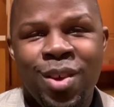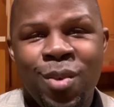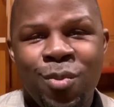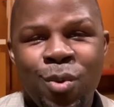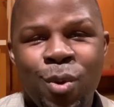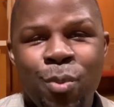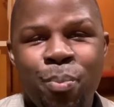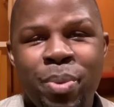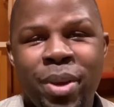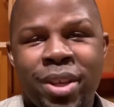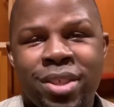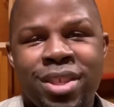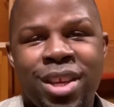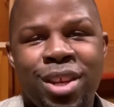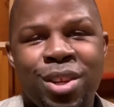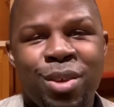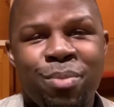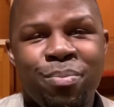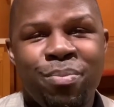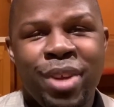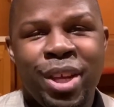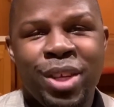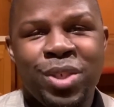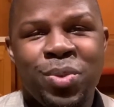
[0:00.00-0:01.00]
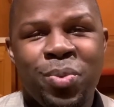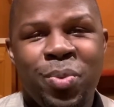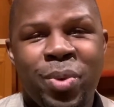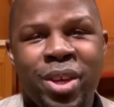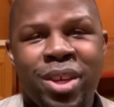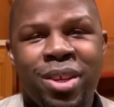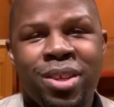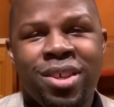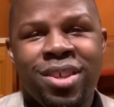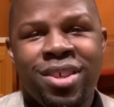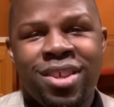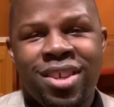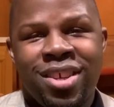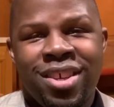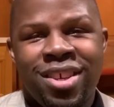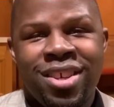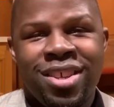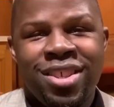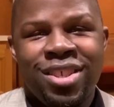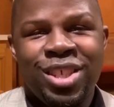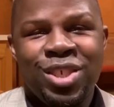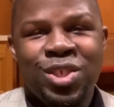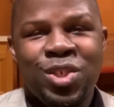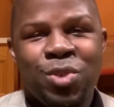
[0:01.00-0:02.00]
We'll pick that up next week.
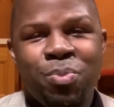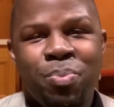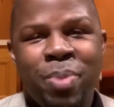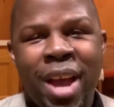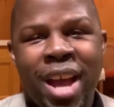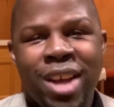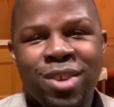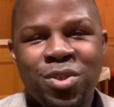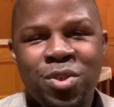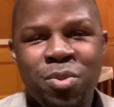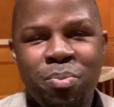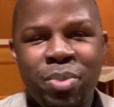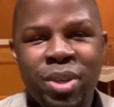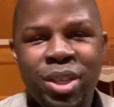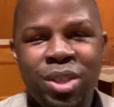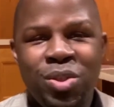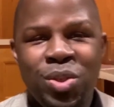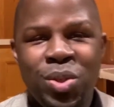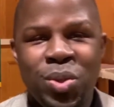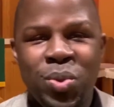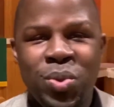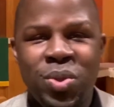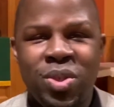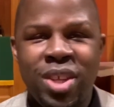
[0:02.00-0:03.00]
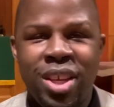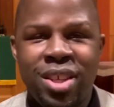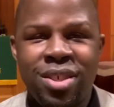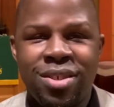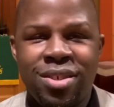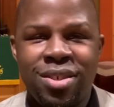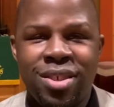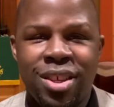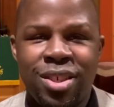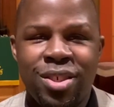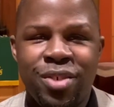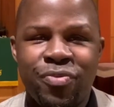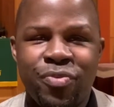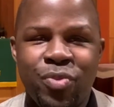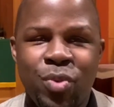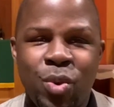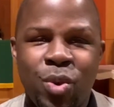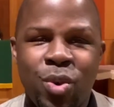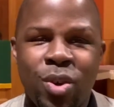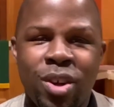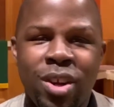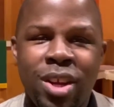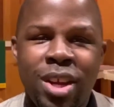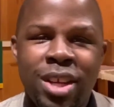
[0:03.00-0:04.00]
This is Pastor B, Tuesday's Touch
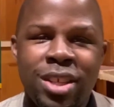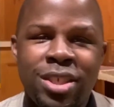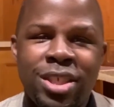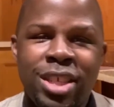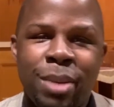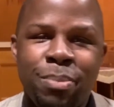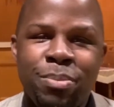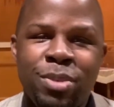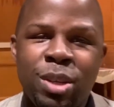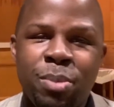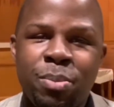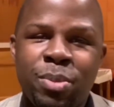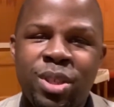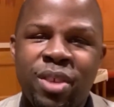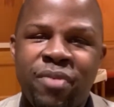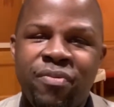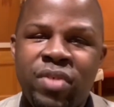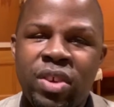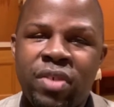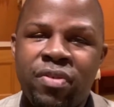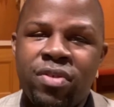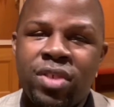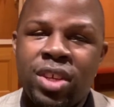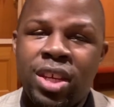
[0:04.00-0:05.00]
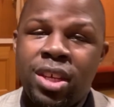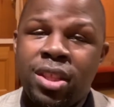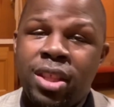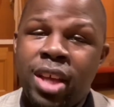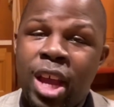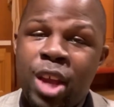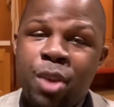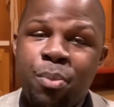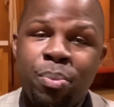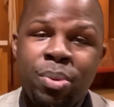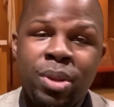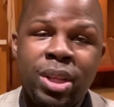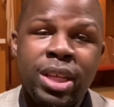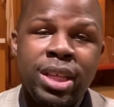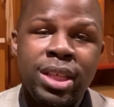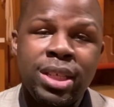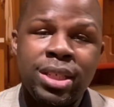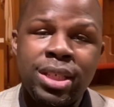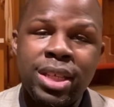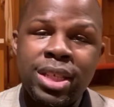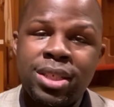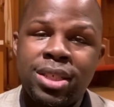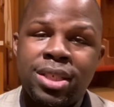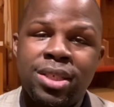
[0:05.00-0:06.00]
for September the 15th. Hey,
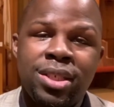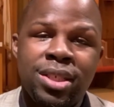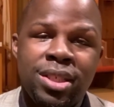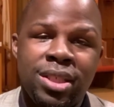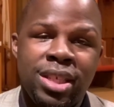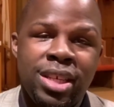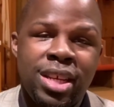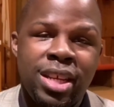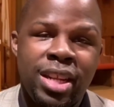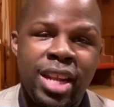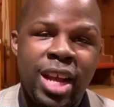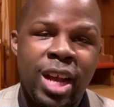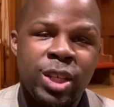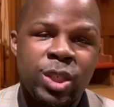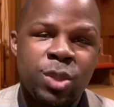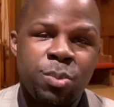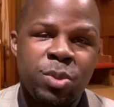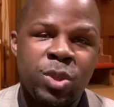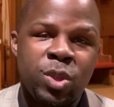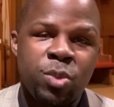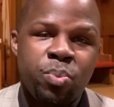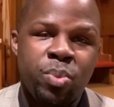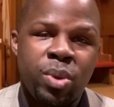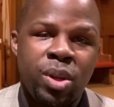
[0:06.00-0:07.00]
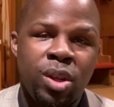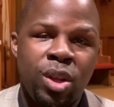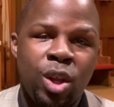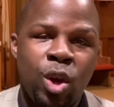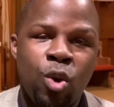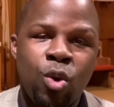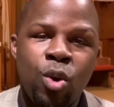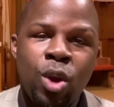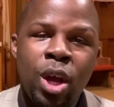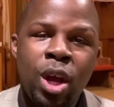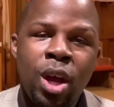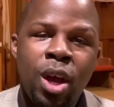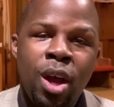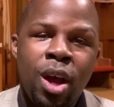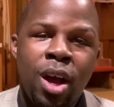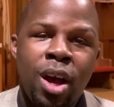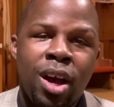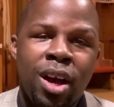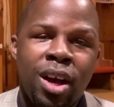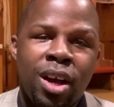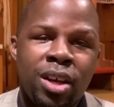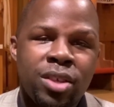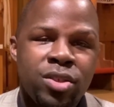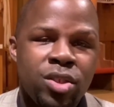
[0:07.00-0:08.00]
please listen to the announcements below
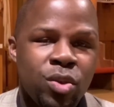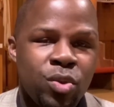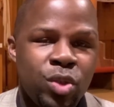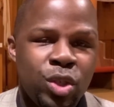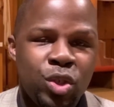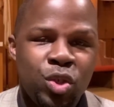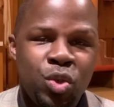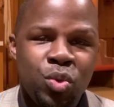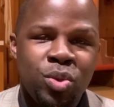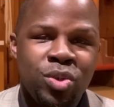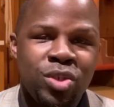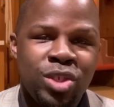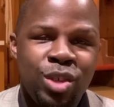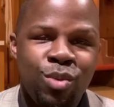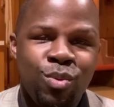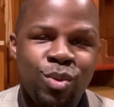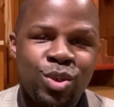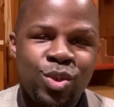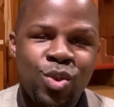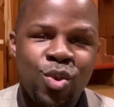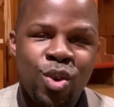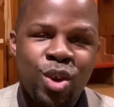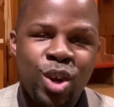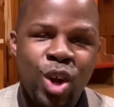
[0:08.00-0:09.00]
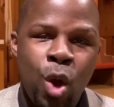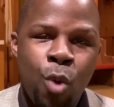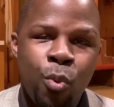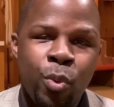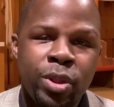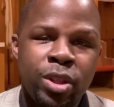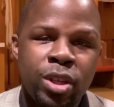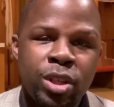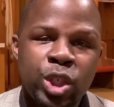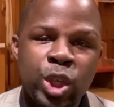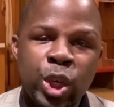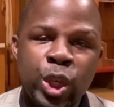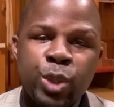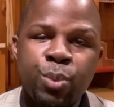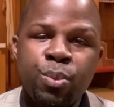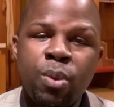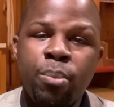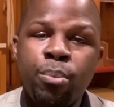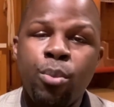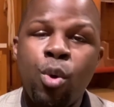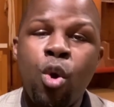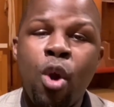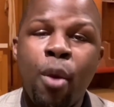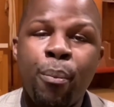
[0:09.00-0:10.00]
so that you can see what's going on with the church. But
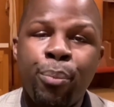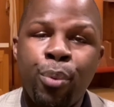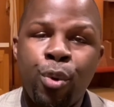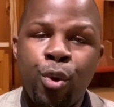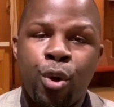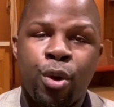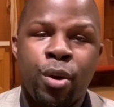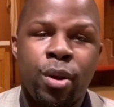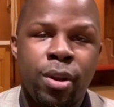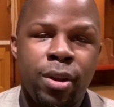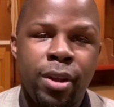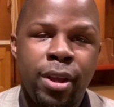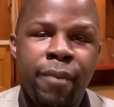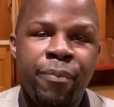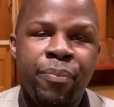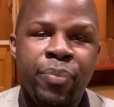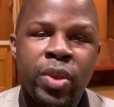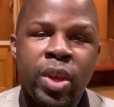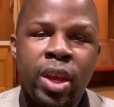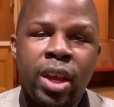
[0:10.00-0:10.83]
more importantly,